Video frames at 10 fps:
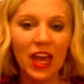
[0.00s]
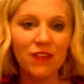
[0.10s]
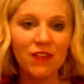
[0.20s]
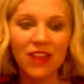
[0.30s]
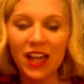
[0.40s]

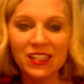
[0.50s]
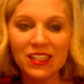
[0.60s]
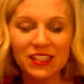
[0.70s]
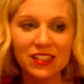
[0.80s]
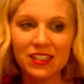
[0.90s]
If that's
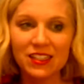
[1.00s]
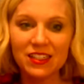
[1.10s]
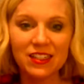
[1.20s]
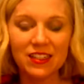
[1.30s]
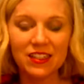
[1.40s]

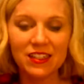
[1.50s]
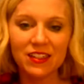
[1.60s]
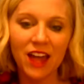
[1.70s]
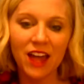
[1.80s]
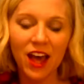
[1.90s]

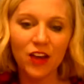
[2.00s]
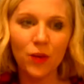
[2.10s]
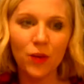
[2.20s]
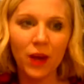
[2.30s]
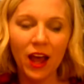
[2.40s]
not how
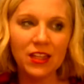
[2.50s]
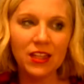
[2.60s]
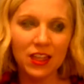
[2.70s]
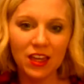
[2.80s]
you want to ask, I